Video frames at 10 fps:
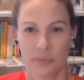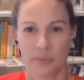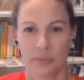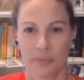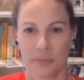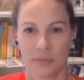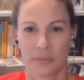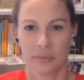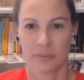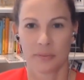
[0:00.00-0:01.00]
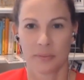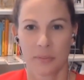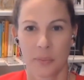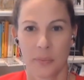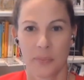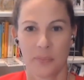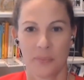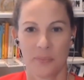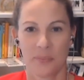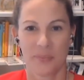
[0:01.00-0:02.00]

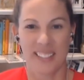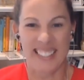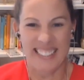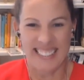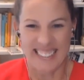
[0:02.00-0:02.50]
This person isn't speaking.